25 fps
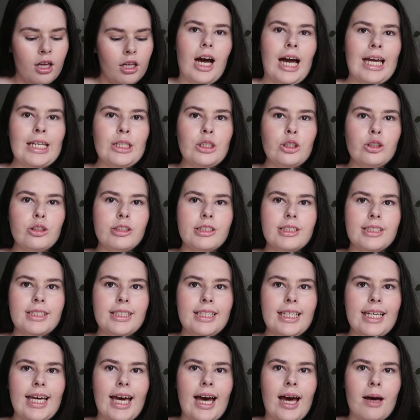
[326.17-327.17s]
I used
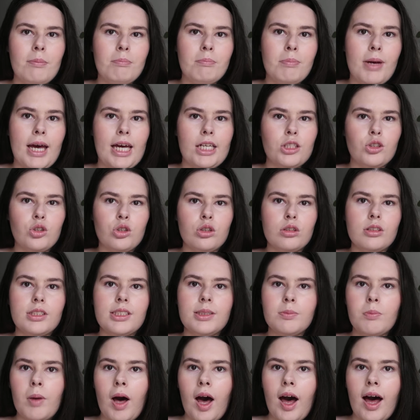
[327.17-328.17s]
the app Petrol
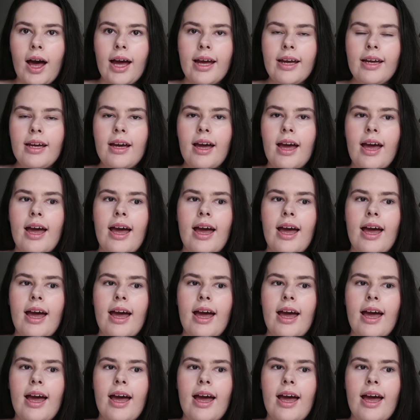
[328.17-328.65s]
Spy,